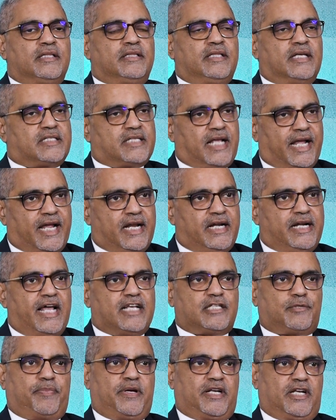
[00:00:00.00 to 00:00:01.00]
The second
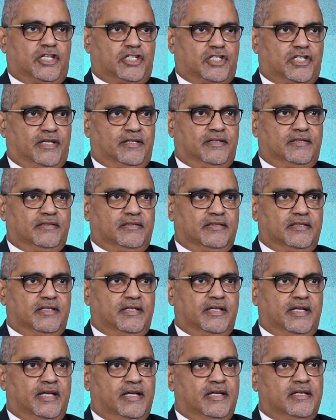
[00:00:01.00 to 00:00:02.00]
aspiration
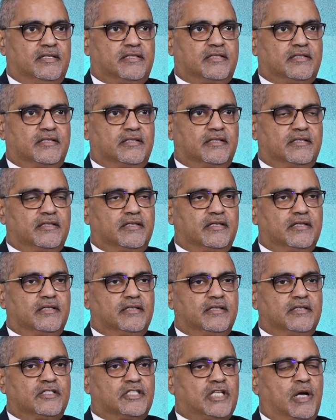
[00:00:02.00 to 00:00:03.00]
is
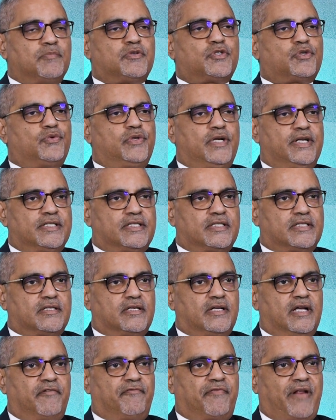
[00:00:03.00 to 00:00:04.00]
some students,
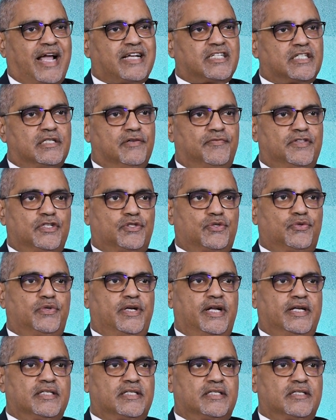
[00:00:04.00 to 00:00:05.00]
a fraction of the
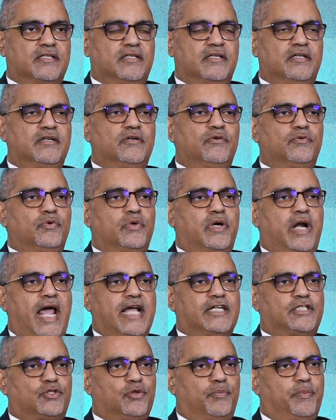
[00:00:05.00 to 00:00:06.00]
students, would
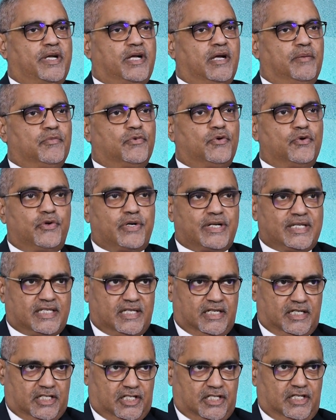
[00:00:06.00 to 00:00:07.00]
like to become good
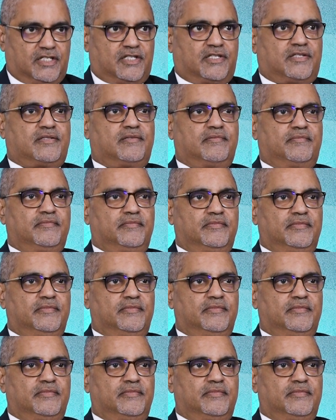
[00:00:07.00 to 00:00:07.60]
researchers.